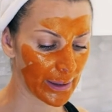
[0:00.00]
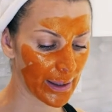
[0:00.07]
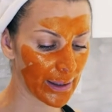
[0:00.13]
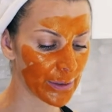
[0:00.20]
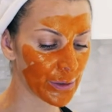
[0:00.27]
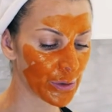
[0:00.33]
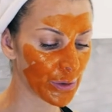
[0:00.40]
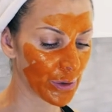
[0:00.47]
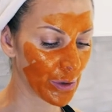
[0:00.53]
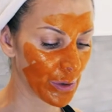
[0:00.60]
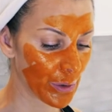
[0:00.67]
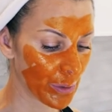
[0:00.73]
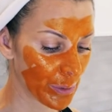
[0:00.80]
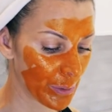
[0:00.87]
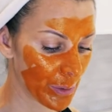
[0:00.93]
And you
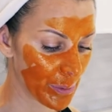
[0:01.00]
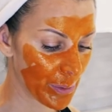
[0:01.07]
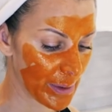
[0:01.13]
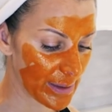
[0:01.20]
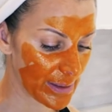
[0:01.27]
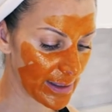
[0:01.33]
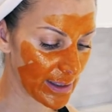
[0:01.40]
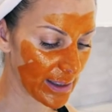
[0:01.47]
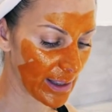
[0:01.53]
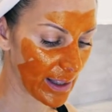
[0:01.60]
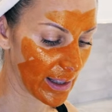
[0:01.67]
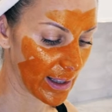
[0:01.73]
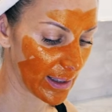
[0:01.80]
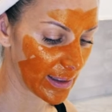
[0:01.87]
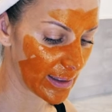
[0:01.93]
know, it was the
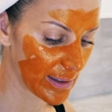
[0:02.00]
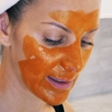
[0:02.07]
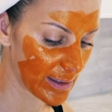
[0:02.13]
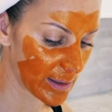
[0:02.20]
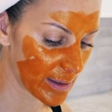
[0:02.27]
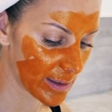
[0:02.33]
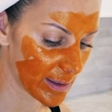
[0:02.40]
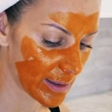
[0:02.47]
80s,